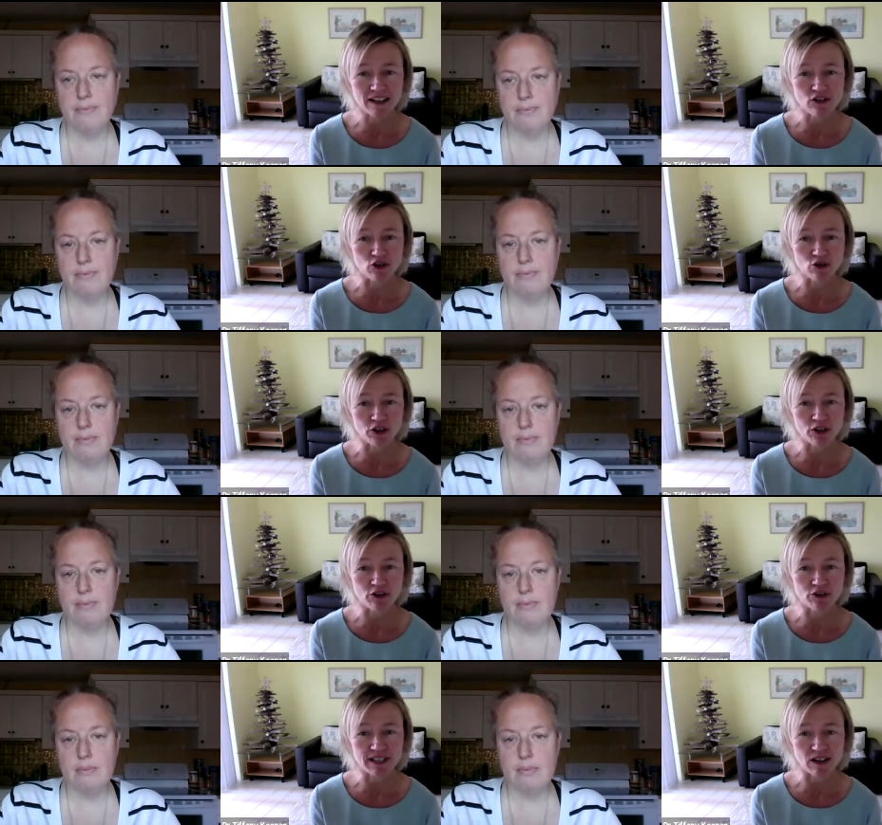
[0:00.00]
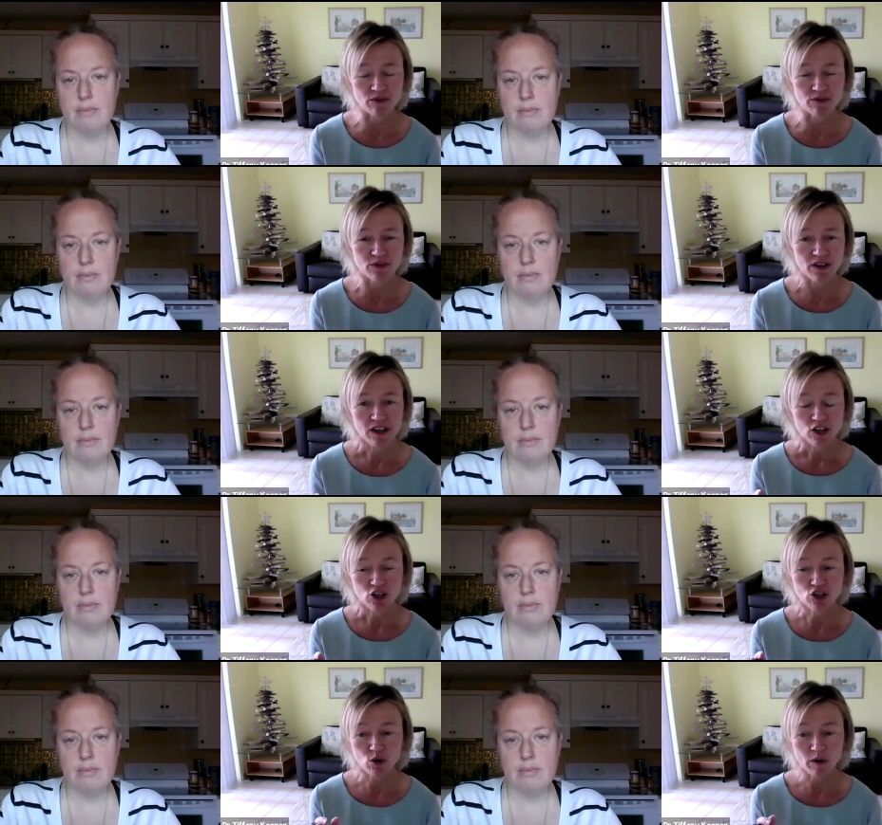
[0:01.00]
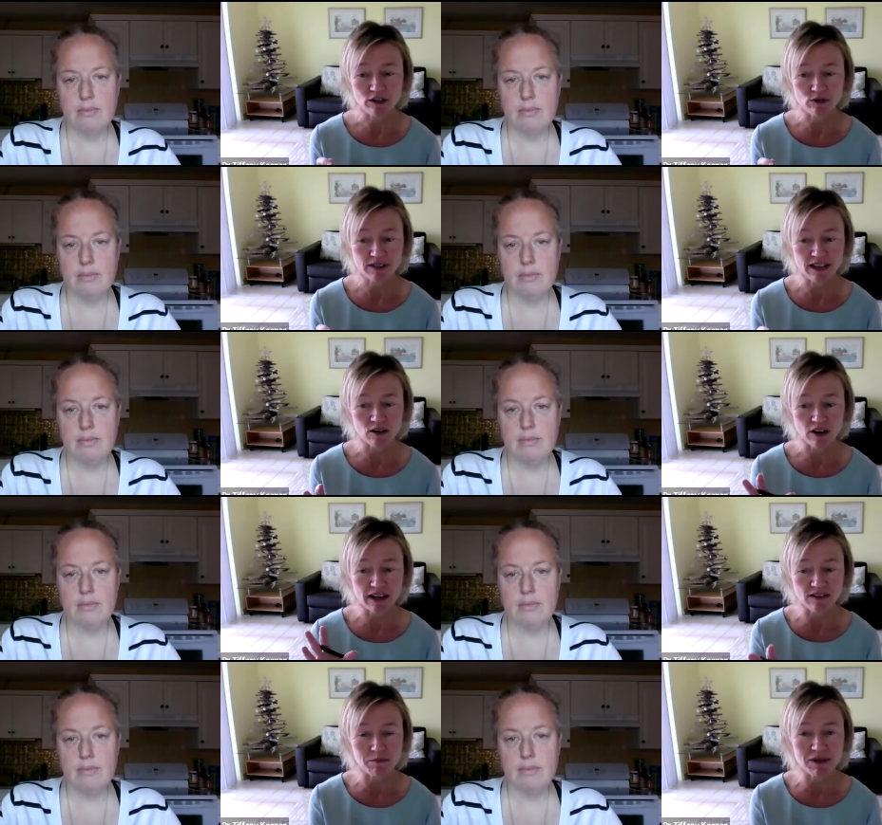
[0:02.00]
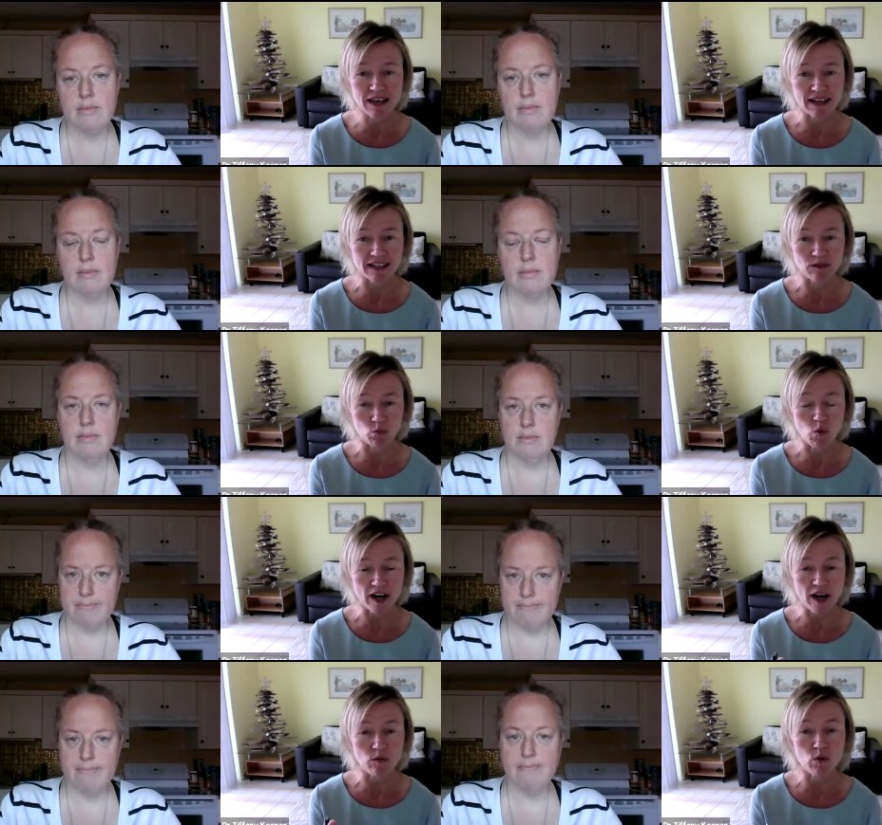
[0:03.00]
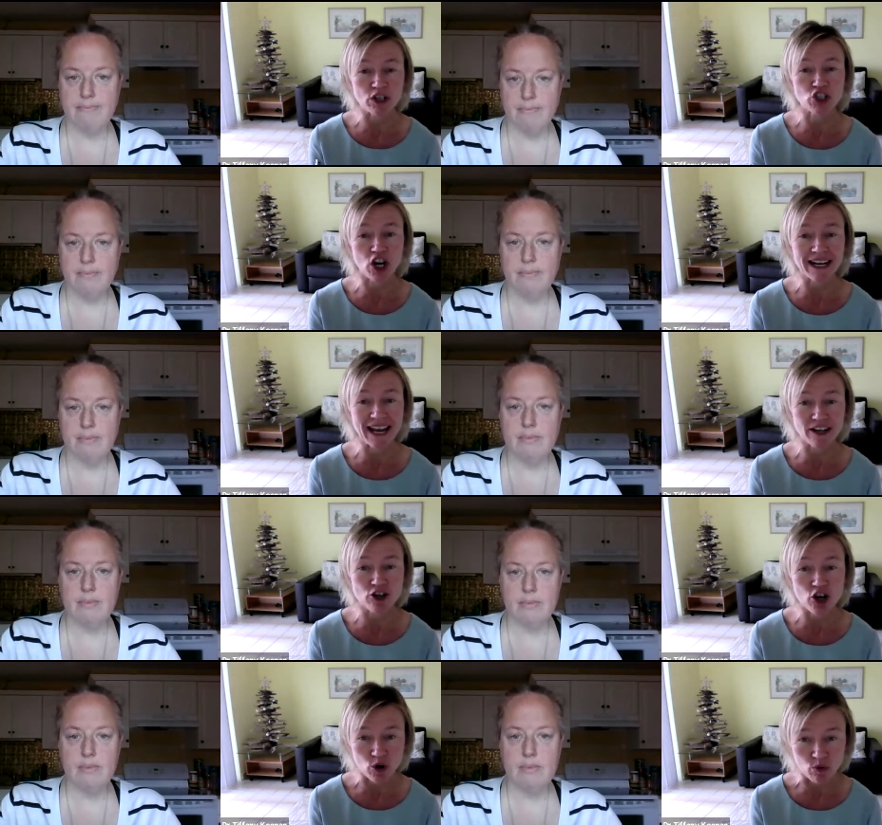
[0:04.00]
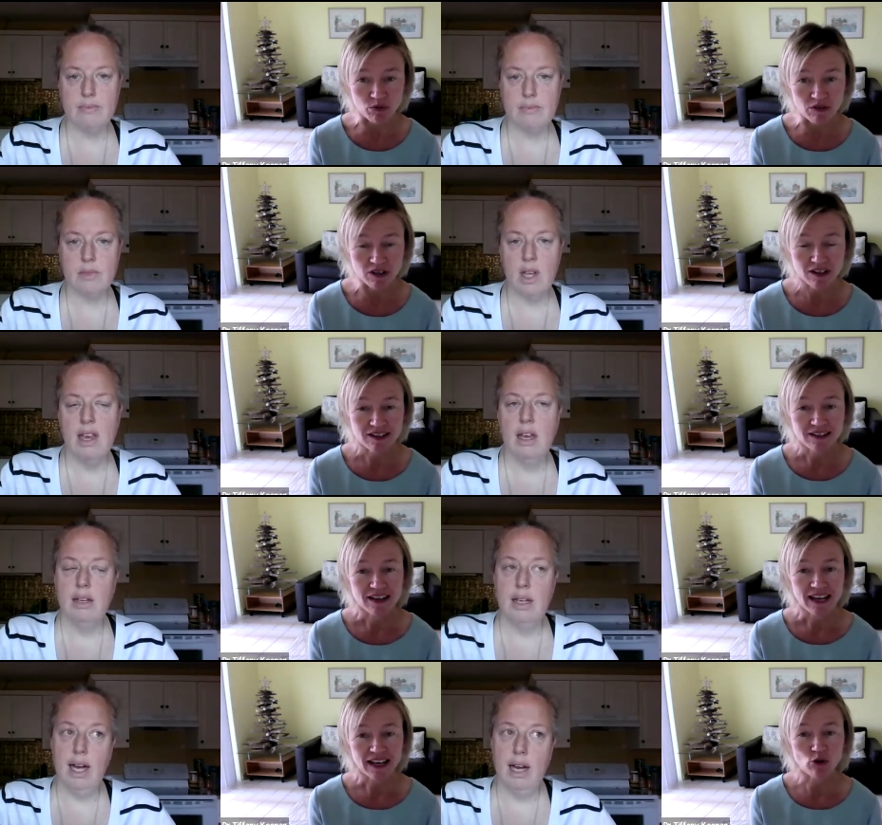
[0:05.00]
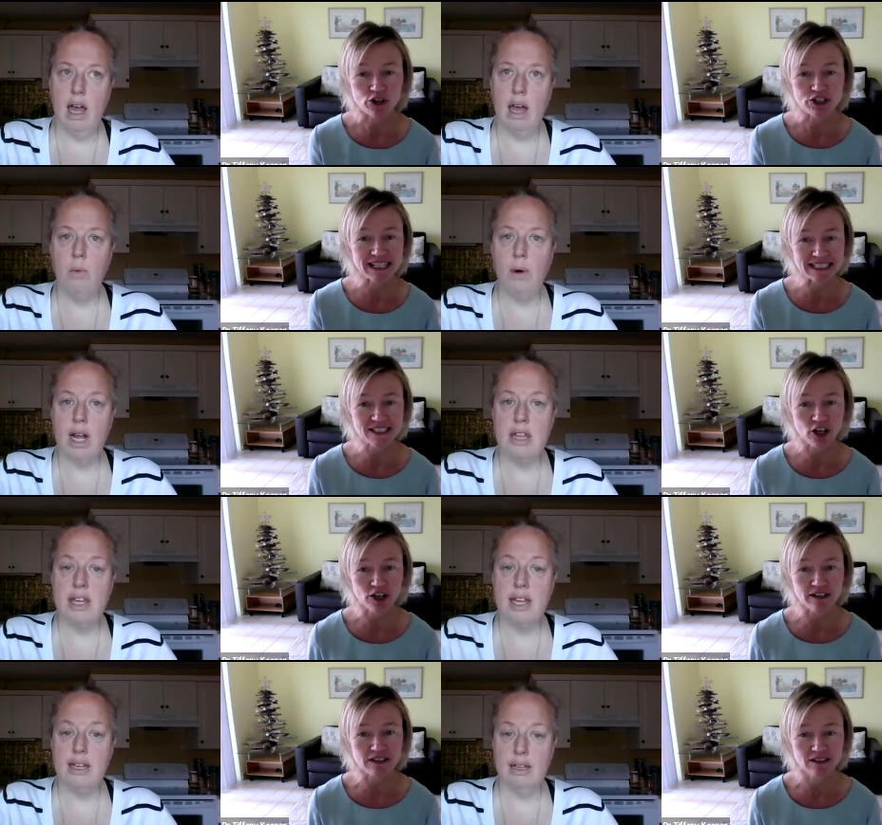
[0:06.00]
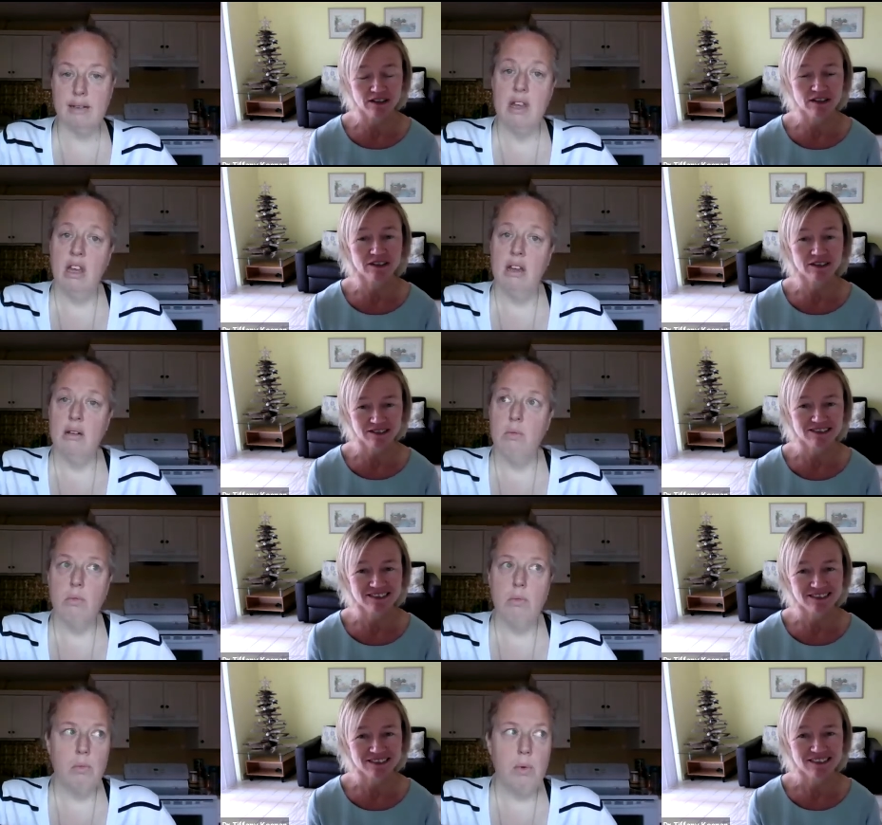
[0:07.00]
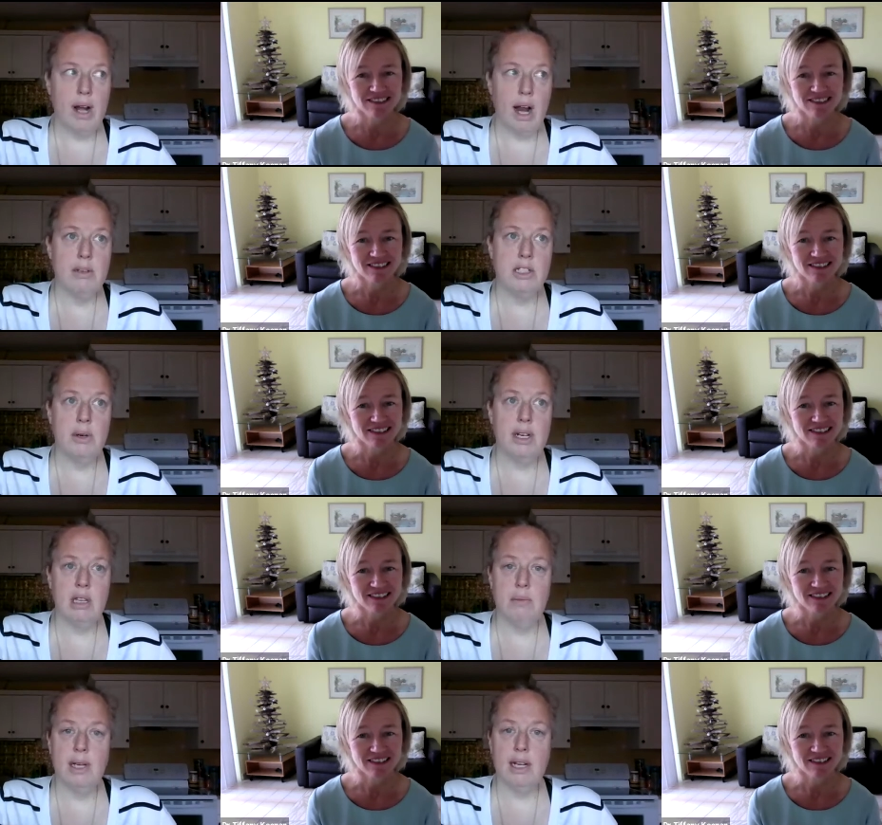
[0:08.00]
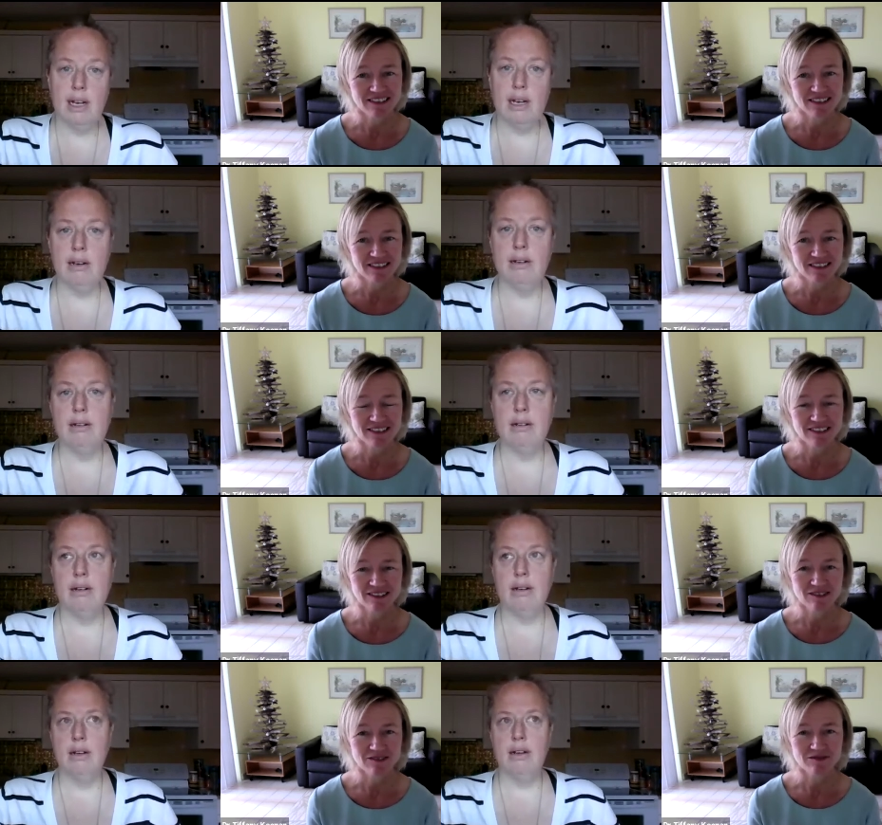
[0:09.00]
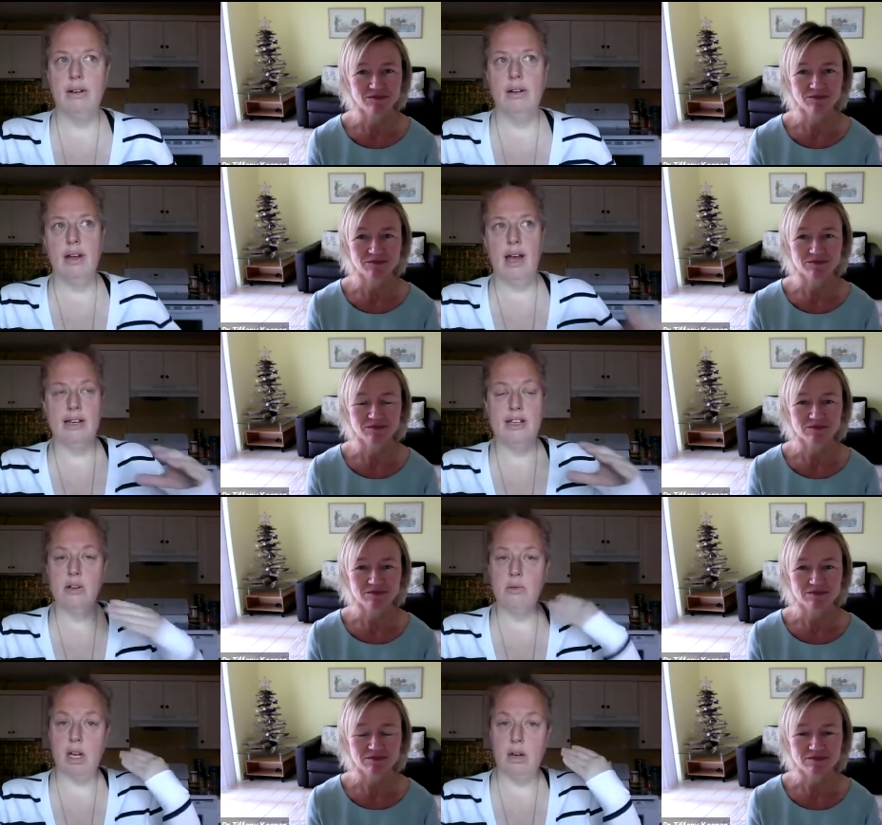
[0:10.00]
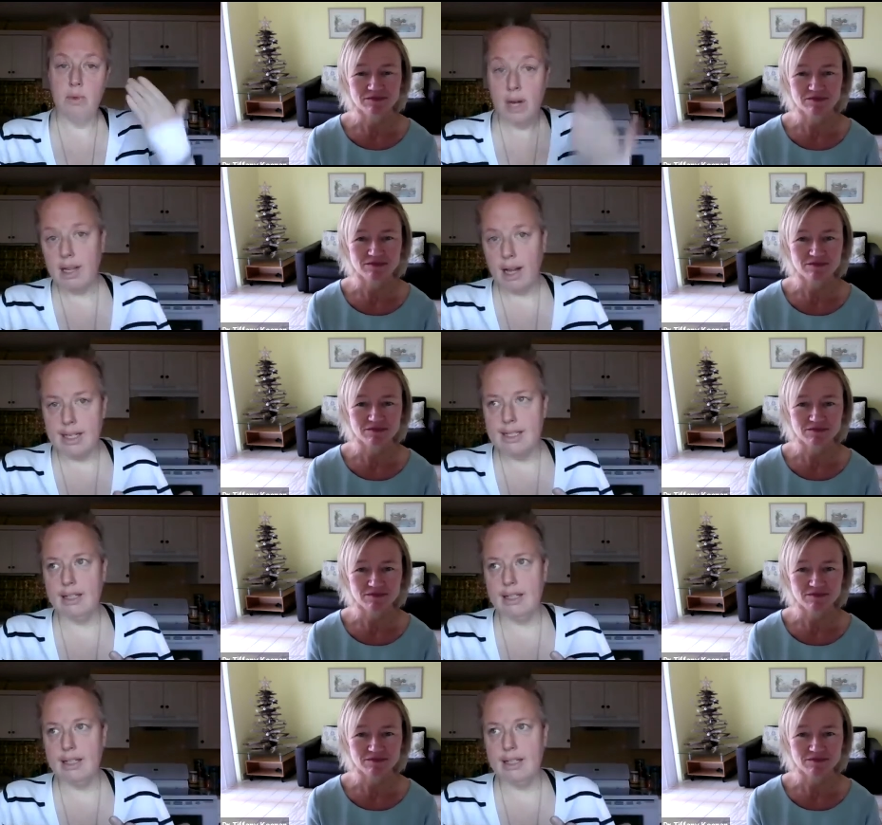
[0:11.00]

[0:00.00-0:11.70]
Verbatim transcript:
Speaker 1: and you look at yourself, you know, and you say, in the beginning, what I wish I had known.
Speaker 2: Yeah. And what I think, what I was doing in the beginning and didn't really realize it